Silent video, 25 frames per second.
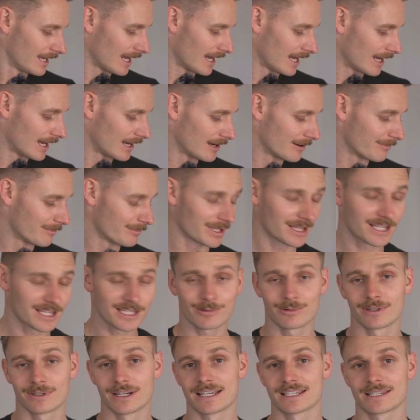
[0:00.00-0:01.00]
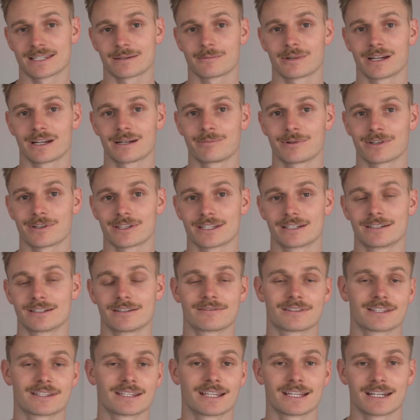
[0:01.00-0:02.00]
but this one has some great
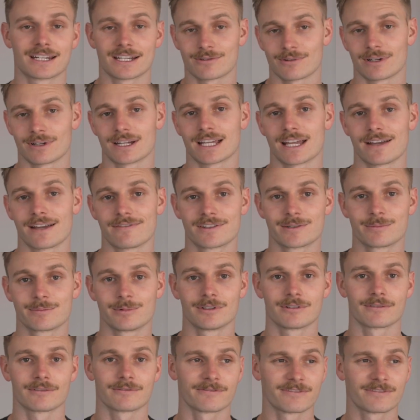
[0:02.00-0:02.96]
positives in that it's really comfortable,